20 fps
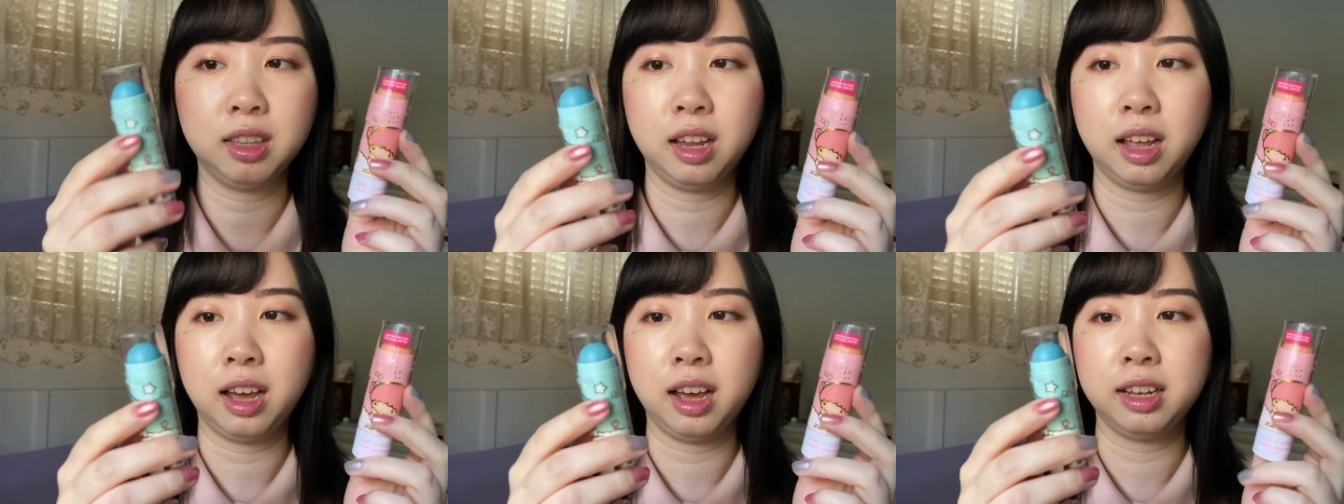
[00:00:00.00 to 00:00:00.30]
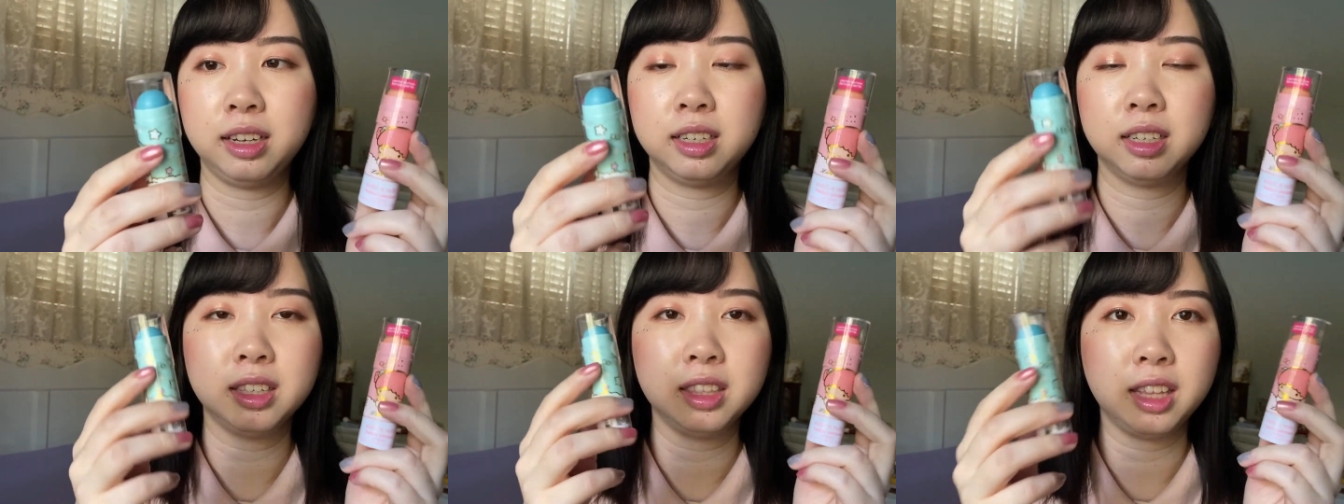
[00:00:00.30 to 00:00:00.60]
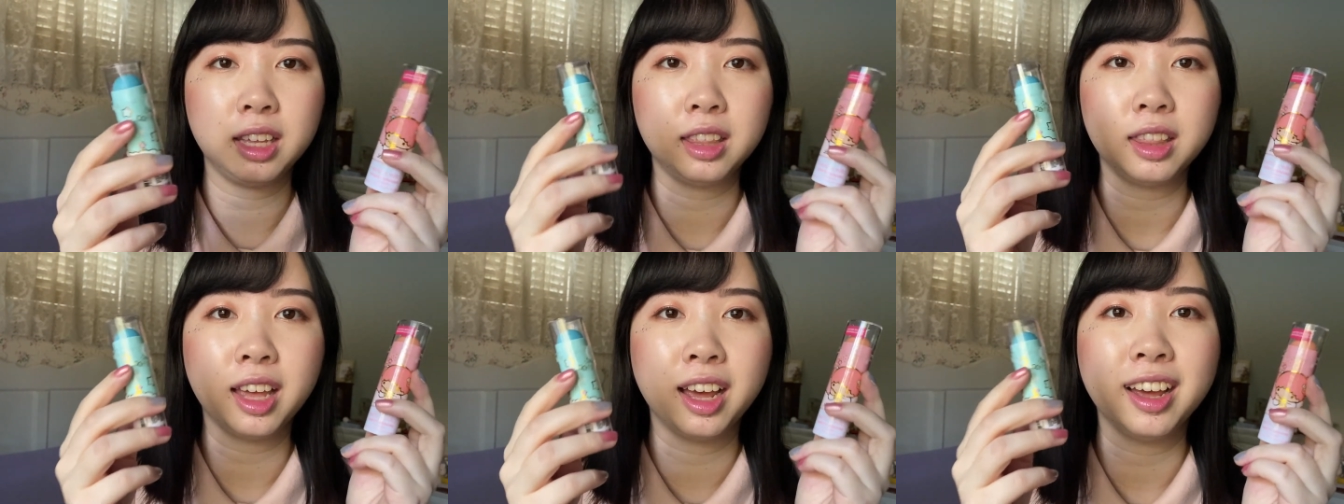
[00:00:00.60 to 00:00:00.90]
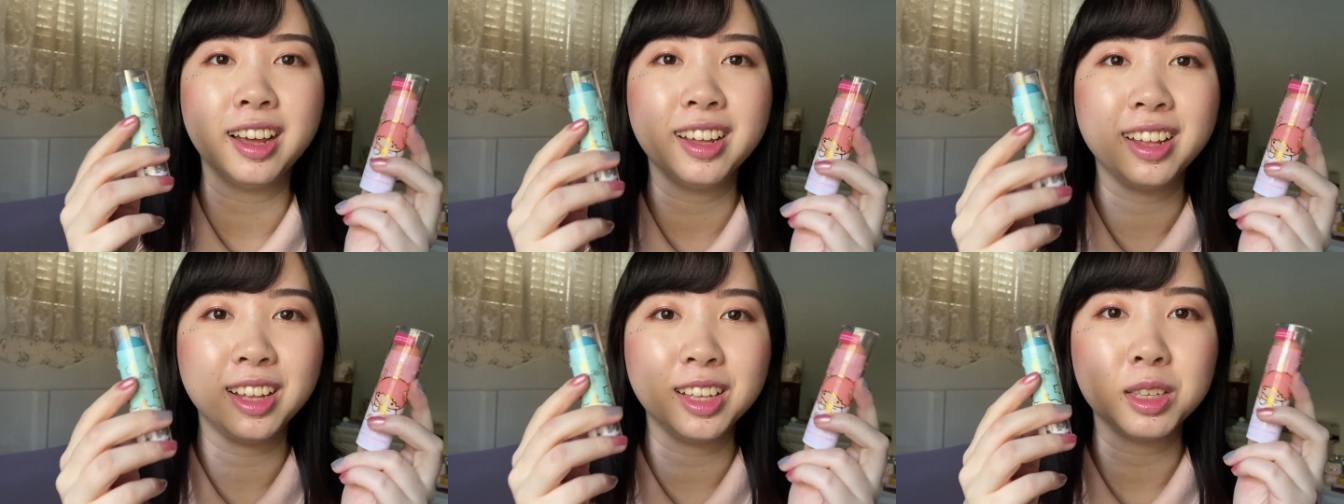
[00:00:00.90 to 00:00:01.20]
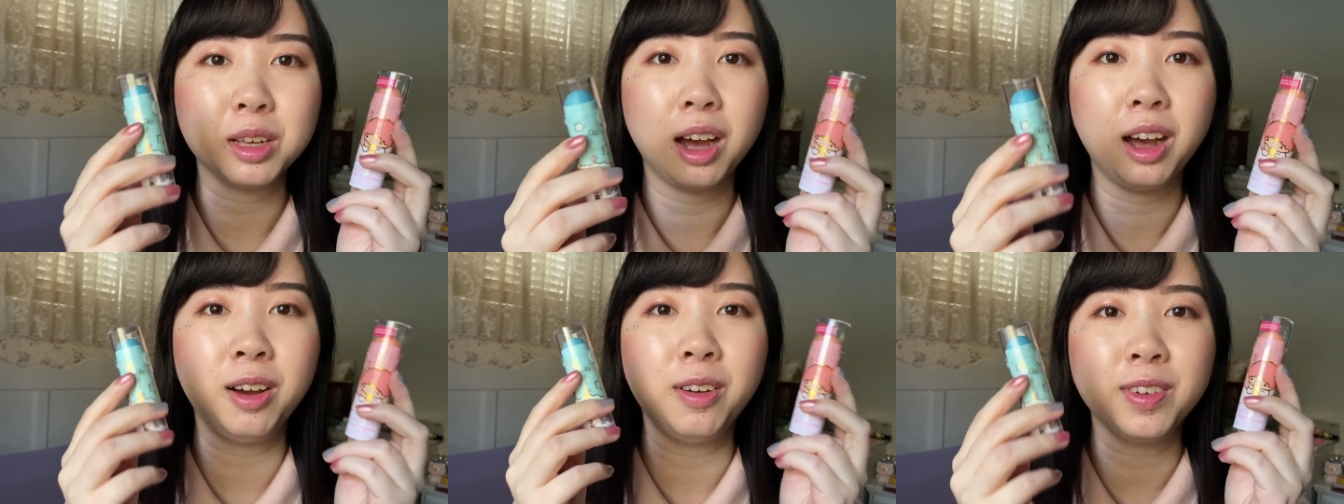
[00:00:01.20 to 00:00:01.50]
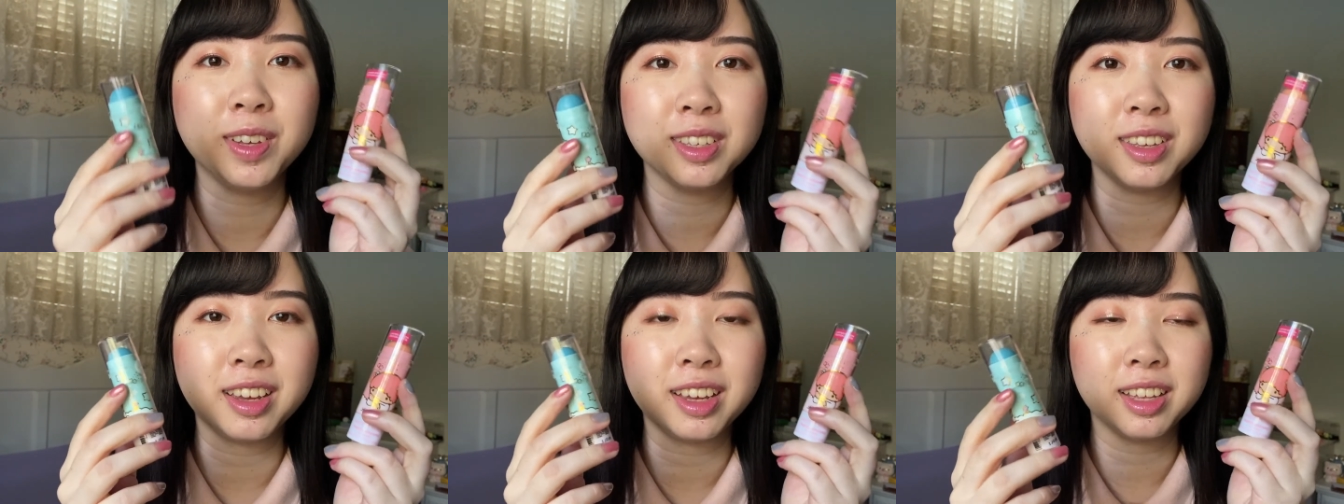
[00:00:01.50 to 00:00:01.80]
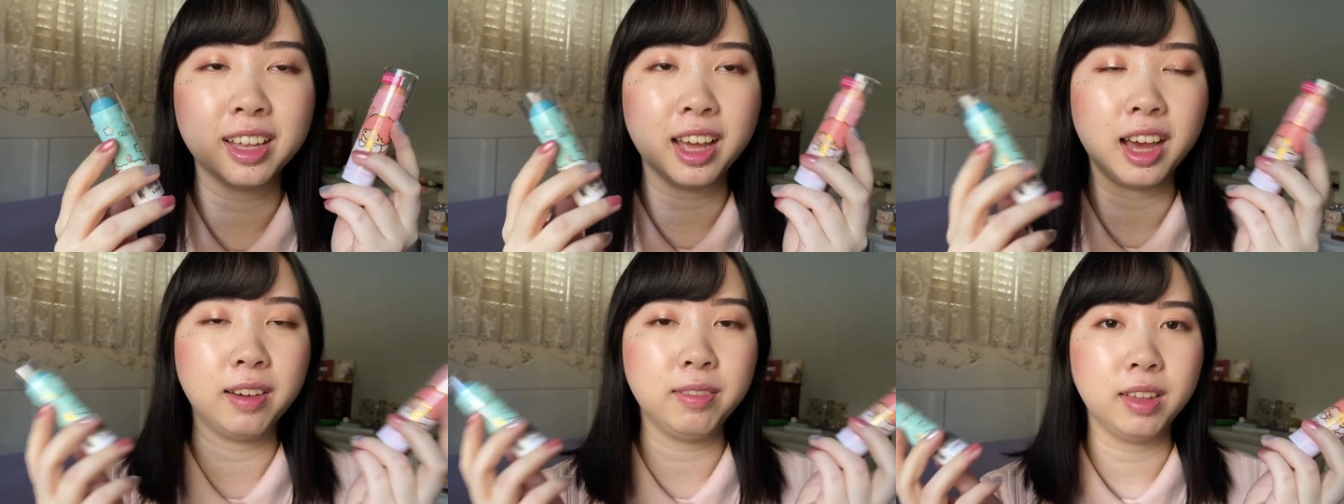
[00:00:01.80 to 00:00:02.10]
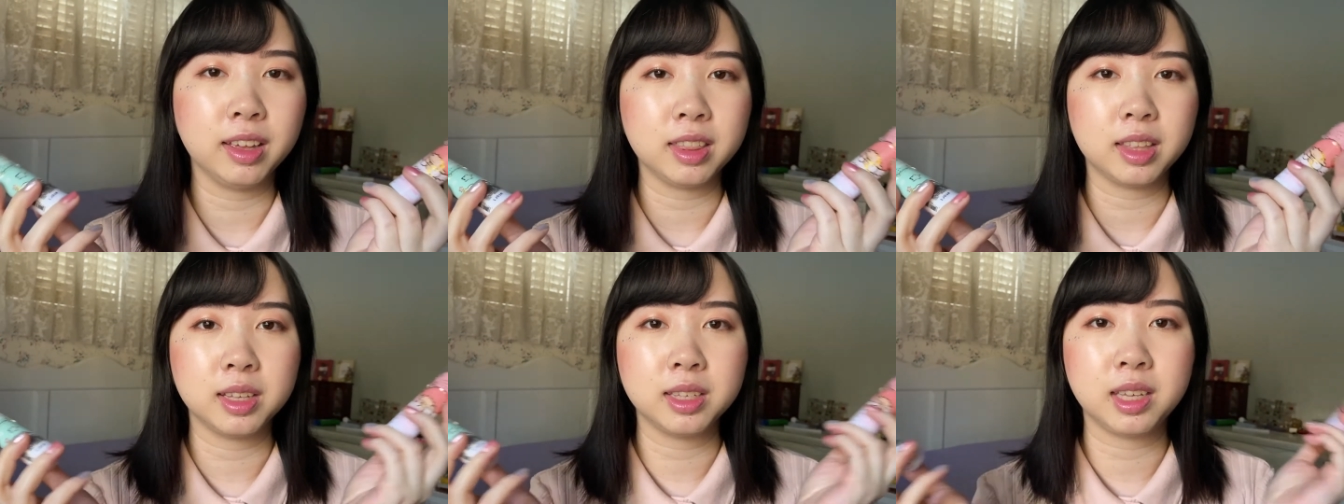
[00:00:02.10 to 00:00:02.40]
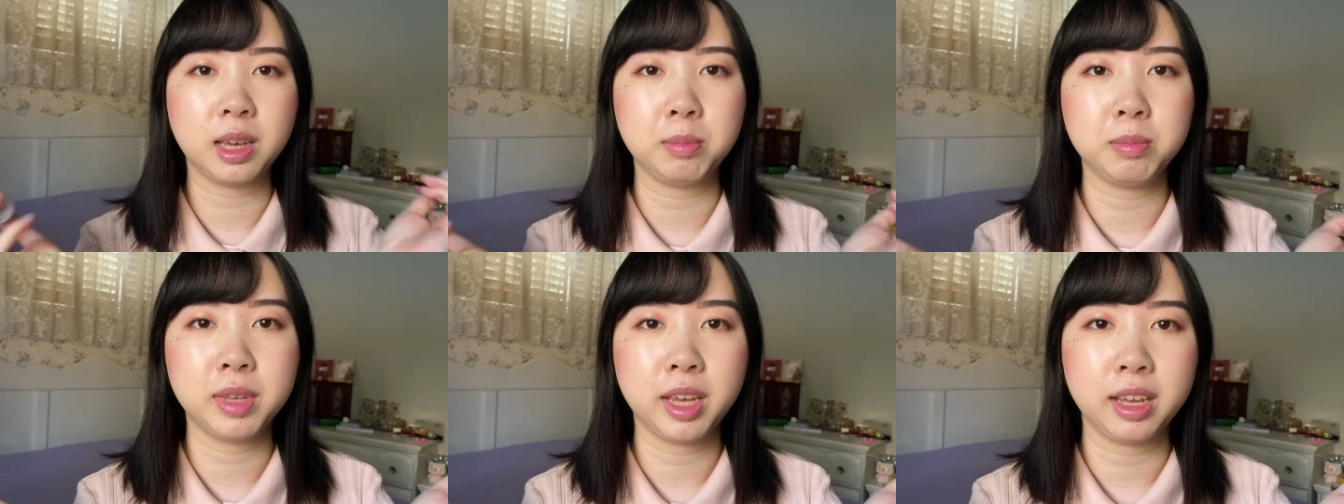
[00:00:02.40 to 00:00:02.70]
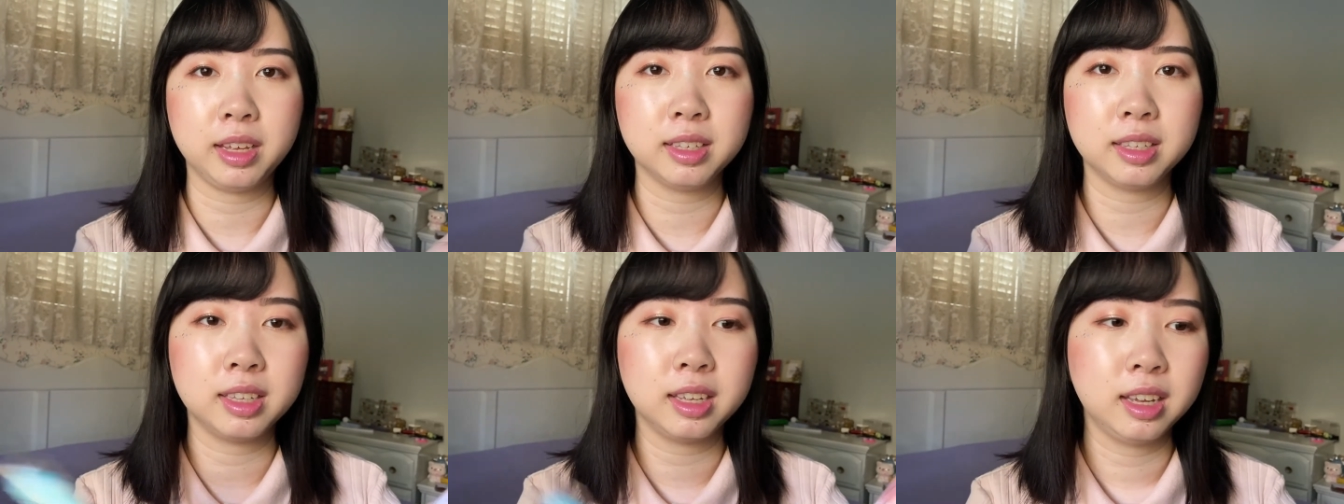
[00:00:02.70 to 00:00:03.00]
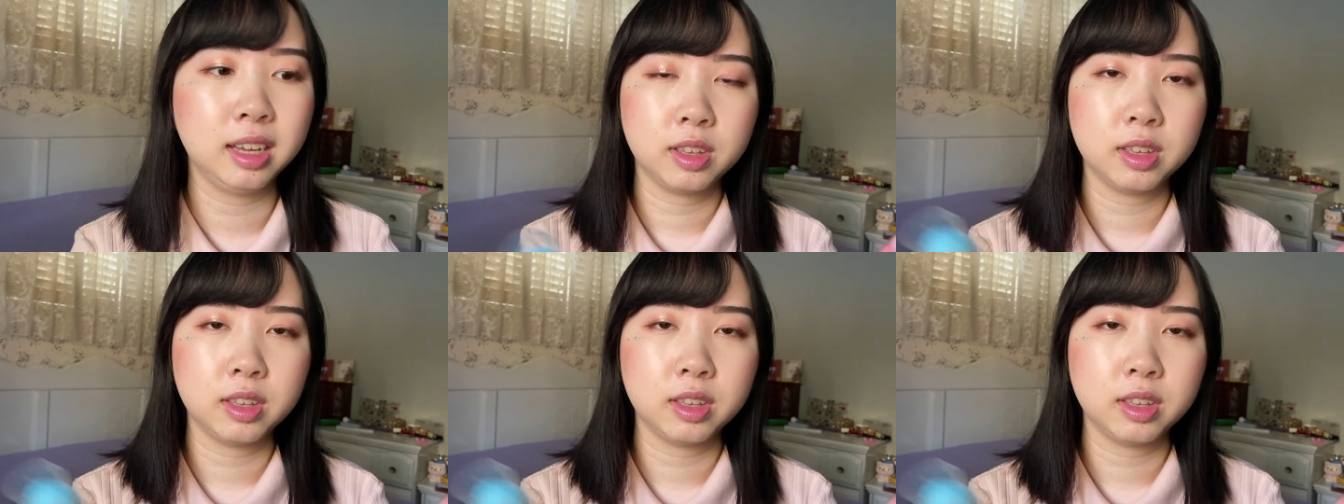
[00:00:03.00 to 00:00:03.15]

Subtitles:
I just think that it's obviously gonna have like the same taste.